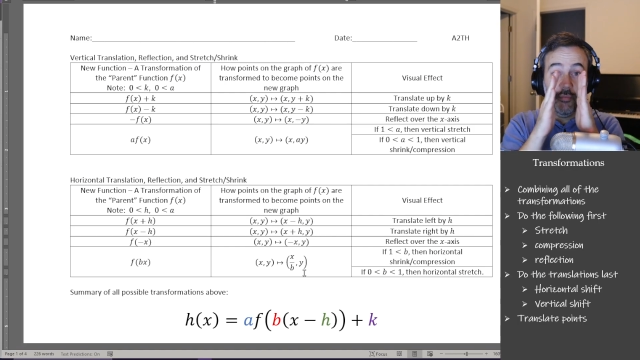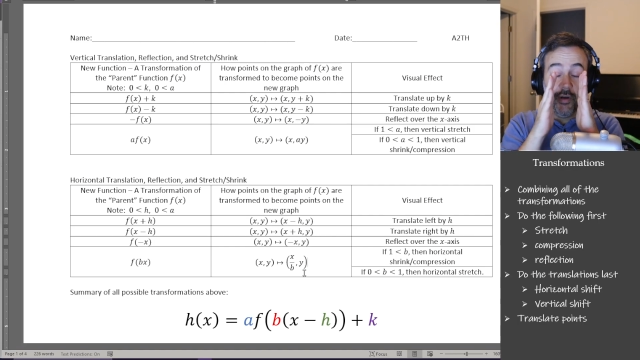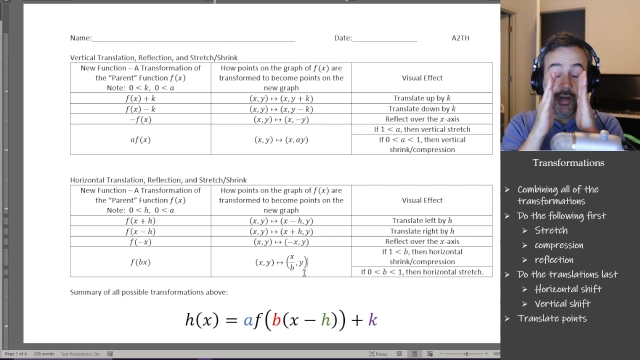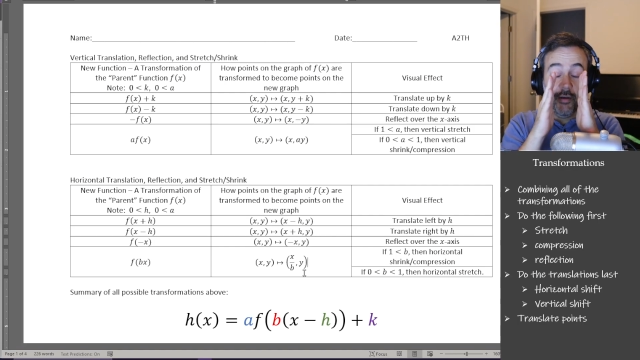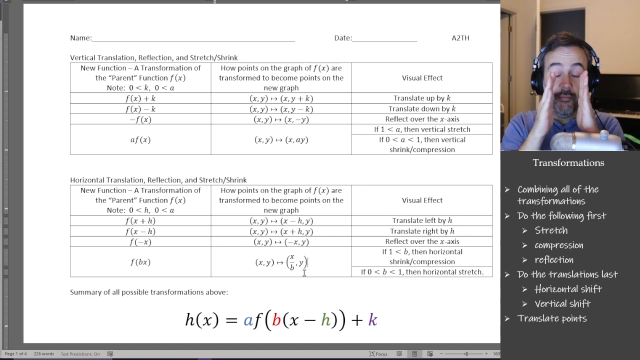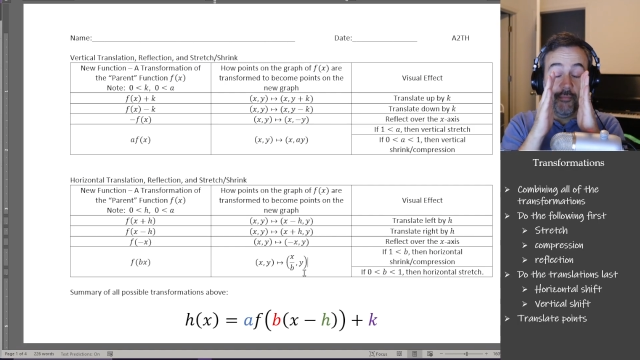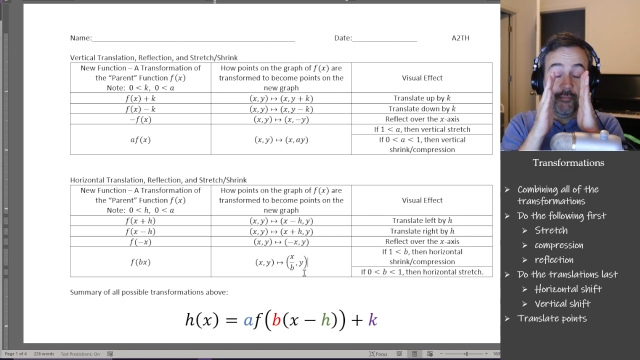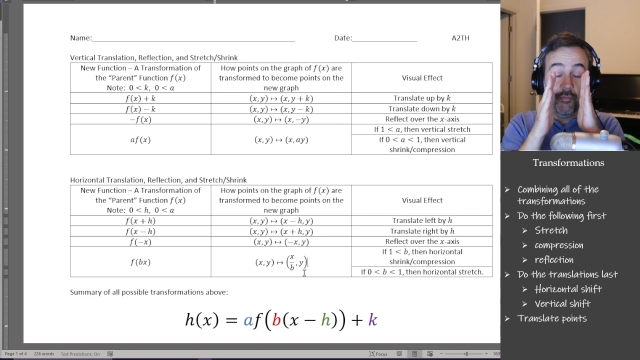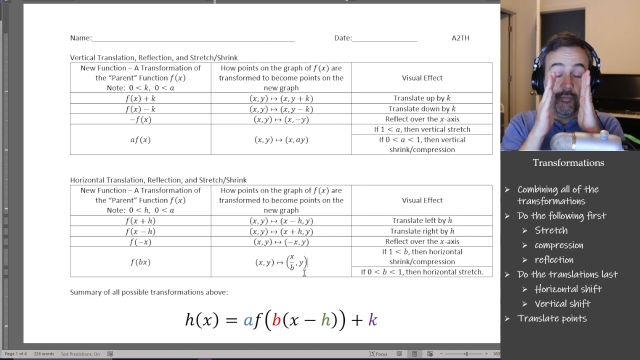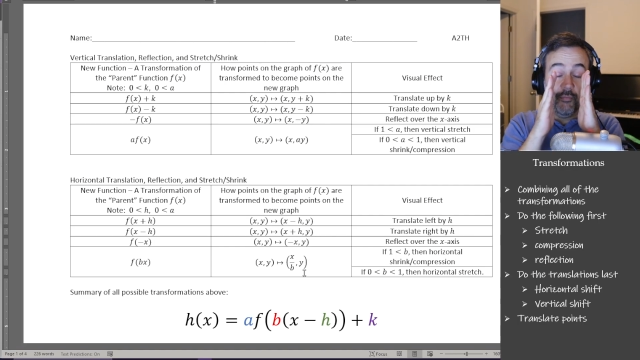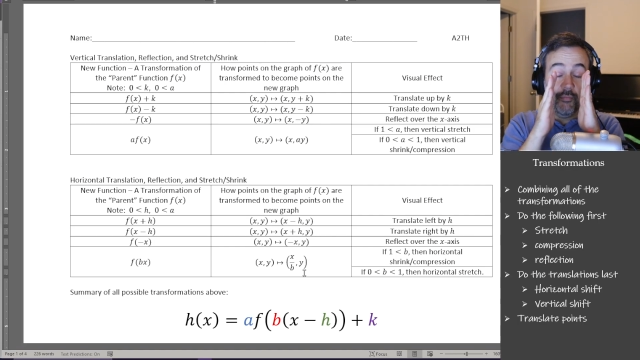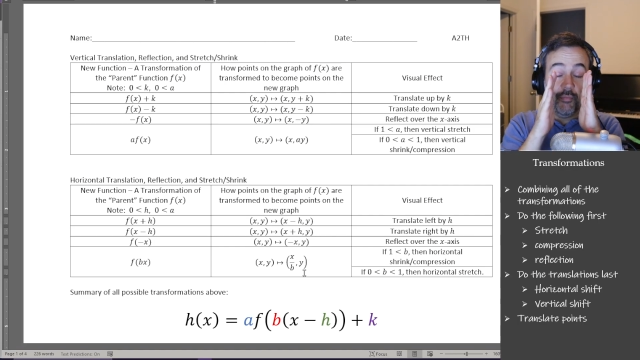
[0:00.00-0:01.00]

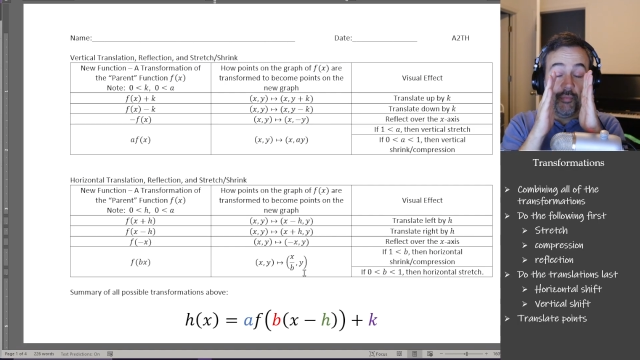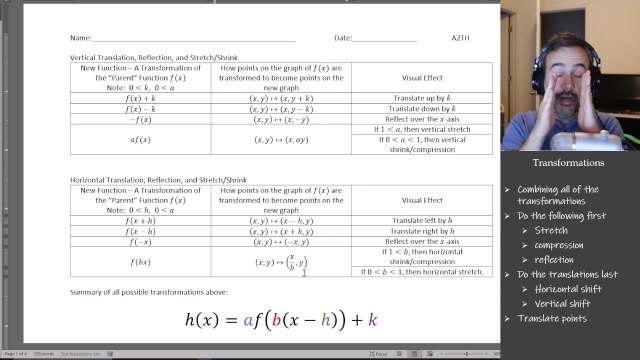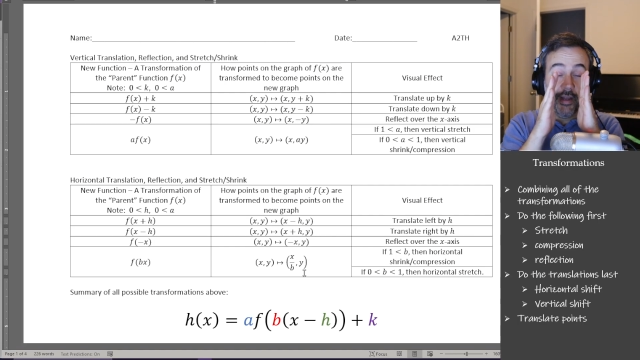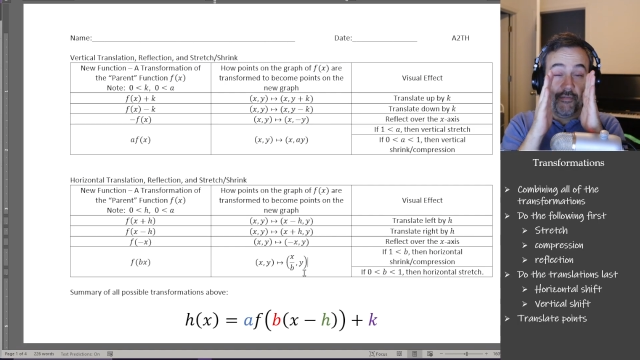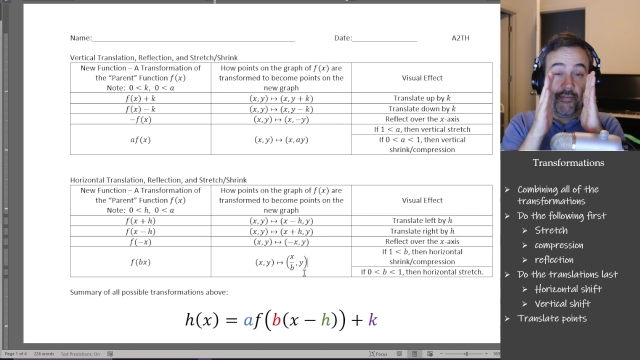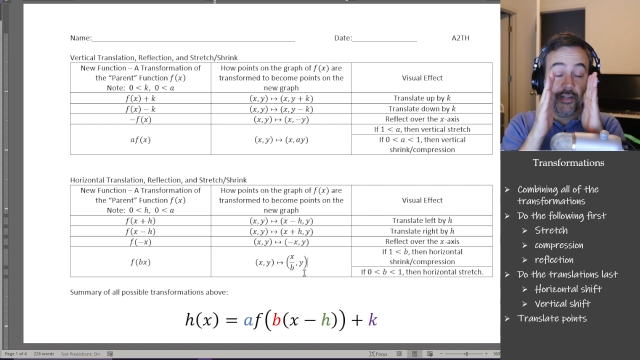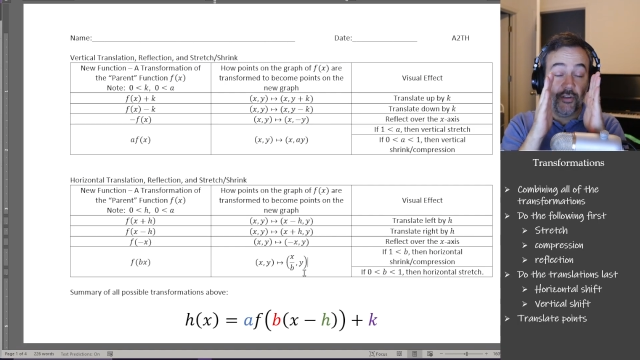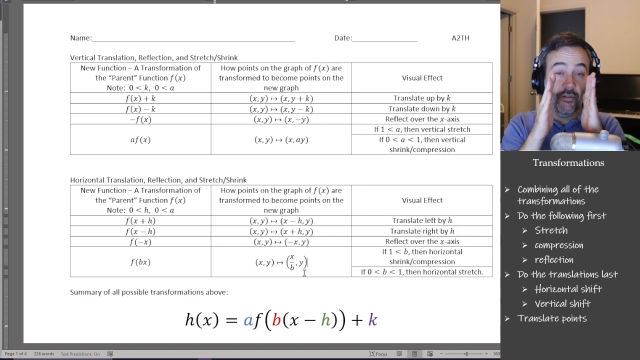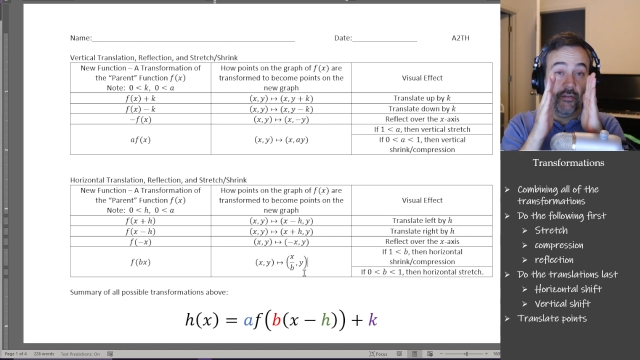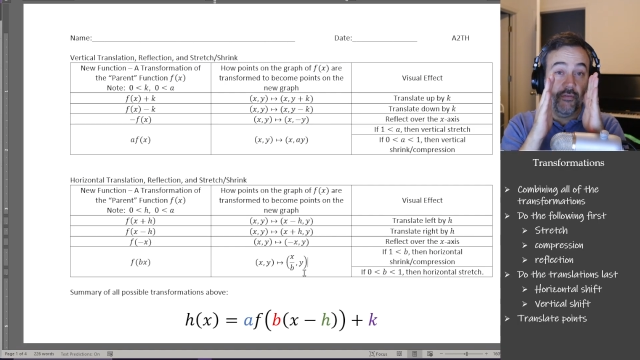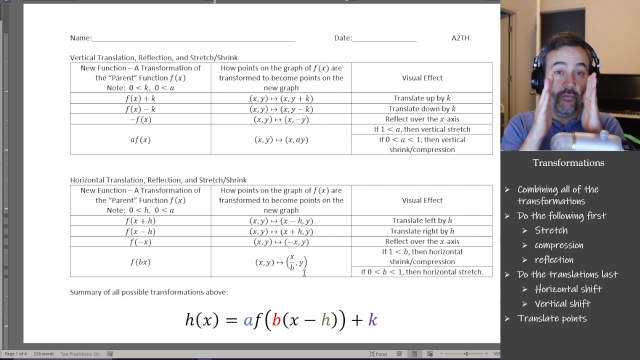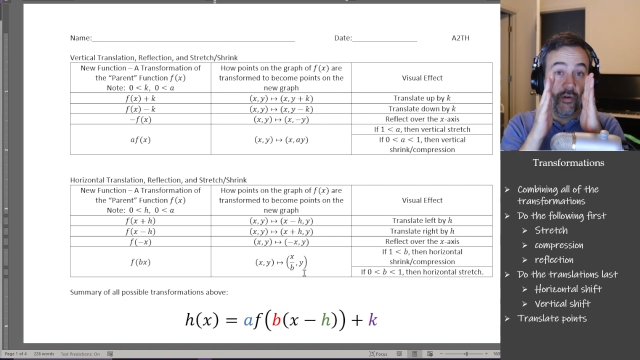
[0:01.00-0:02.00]
by a factor
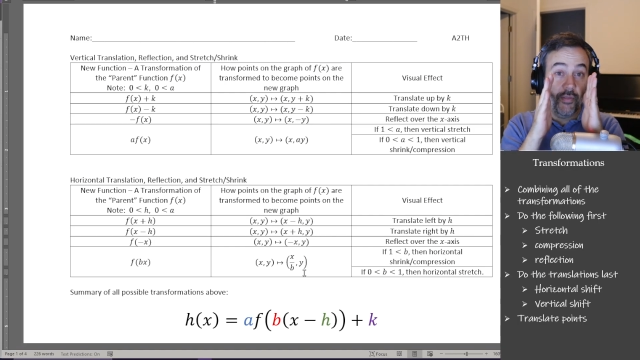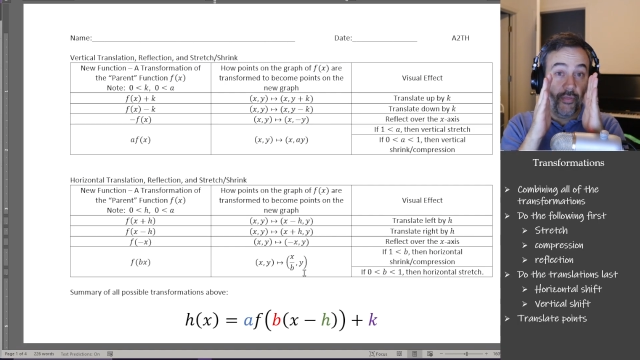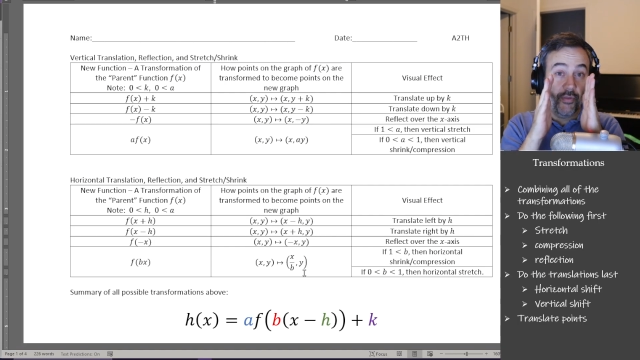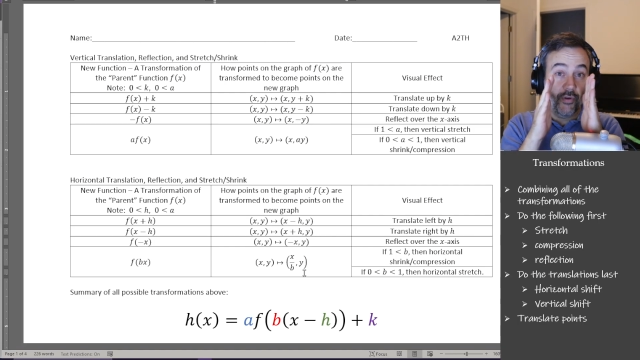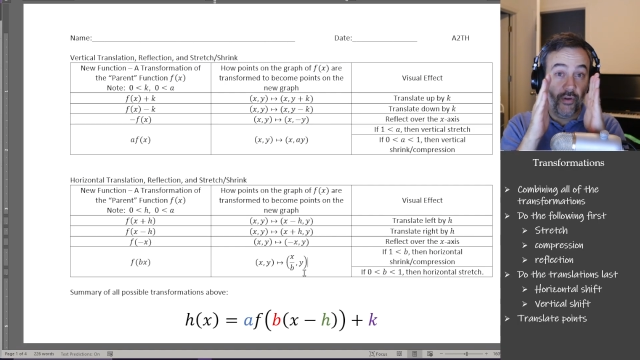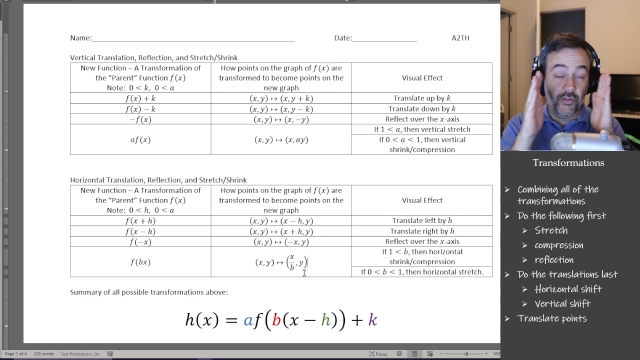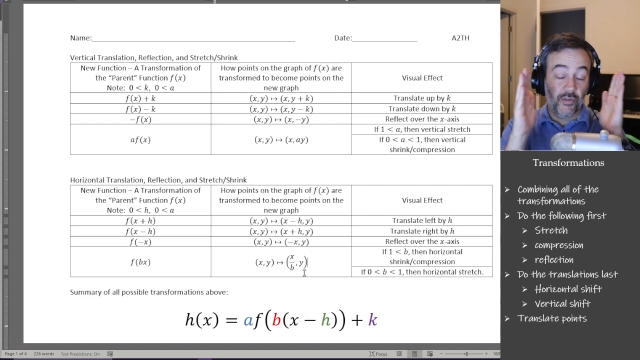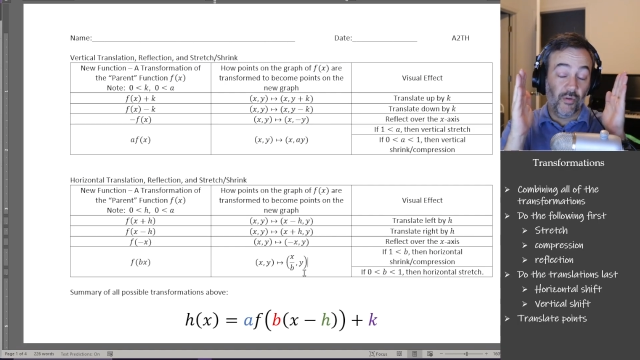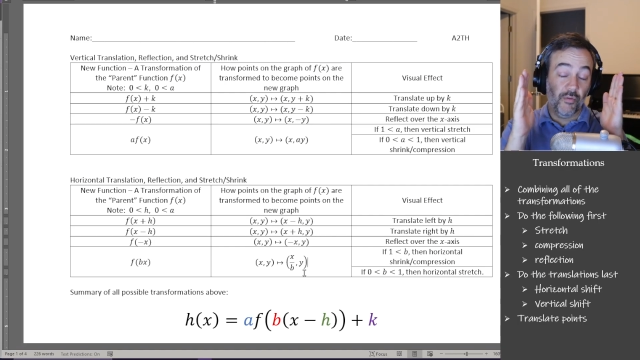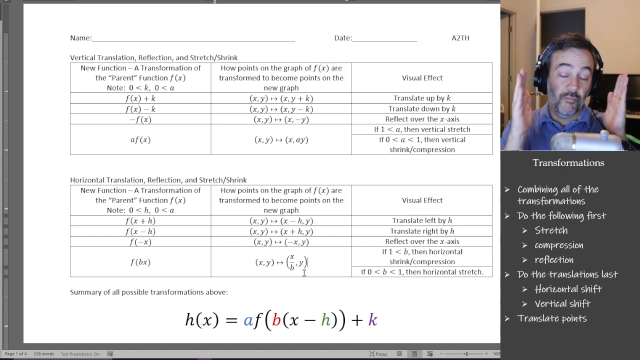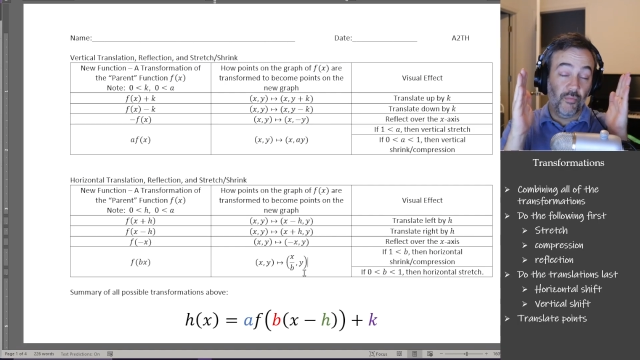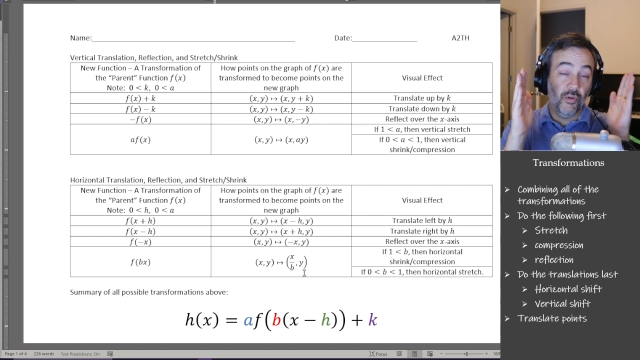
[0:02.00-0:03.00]
of 1/3,
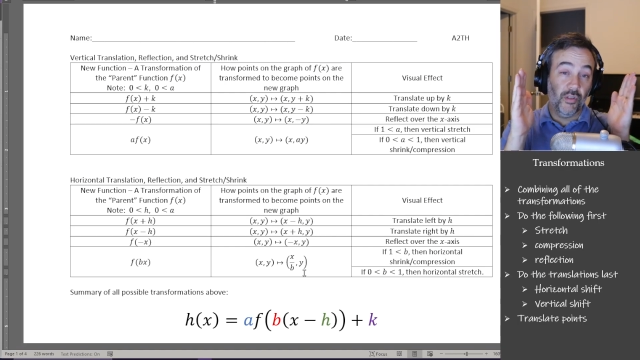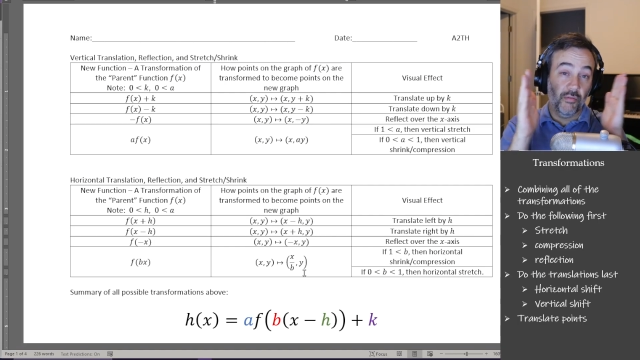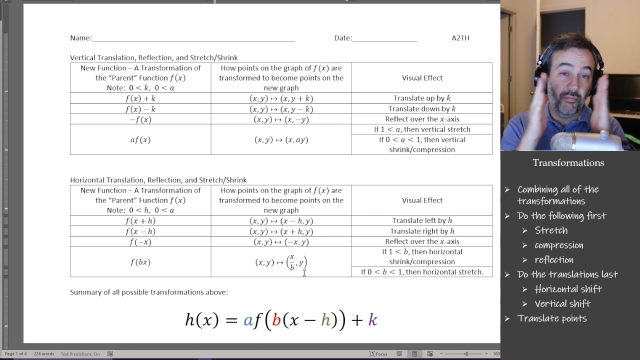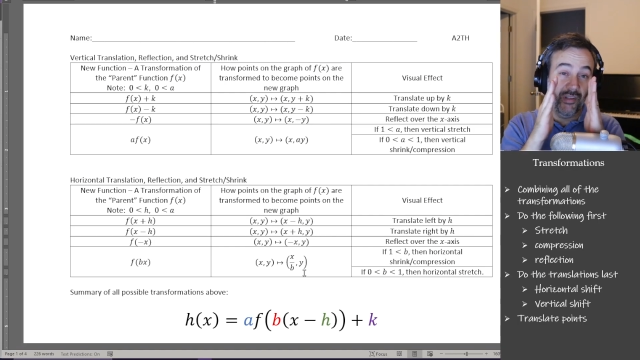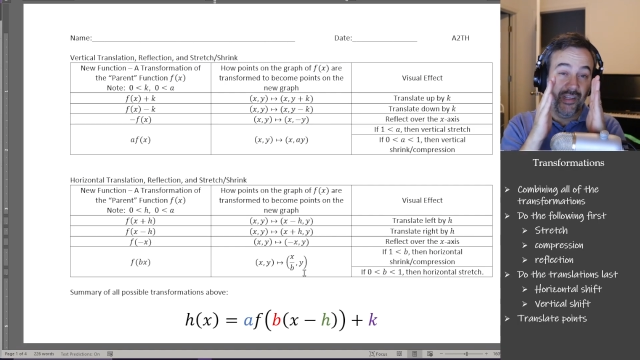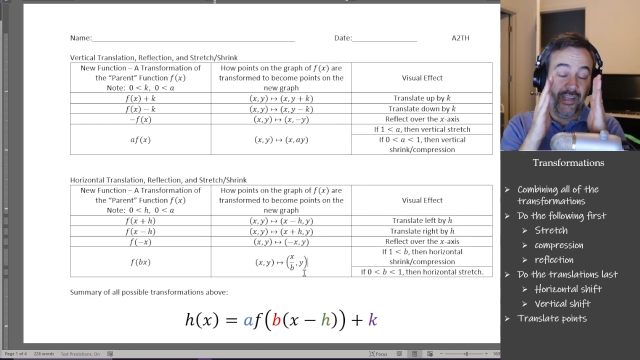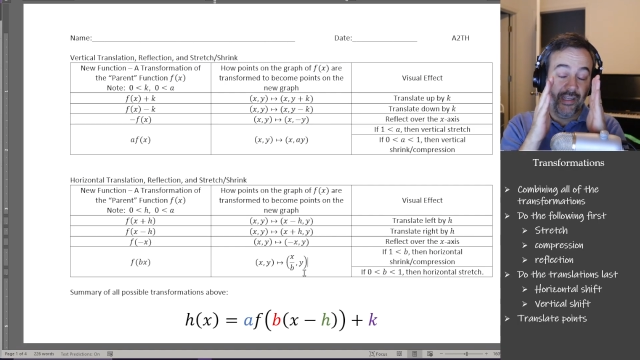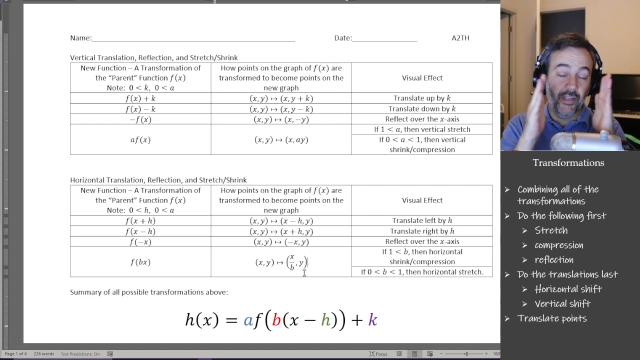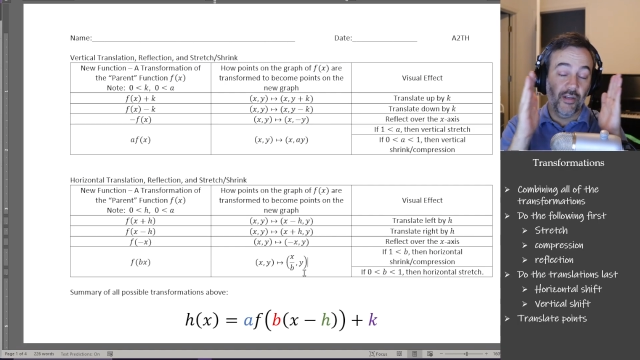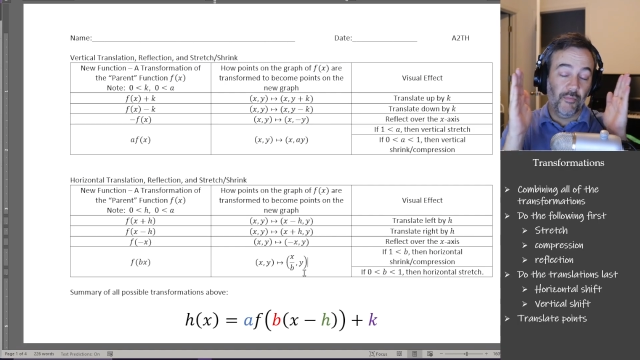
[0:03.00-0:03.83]
or multiplying,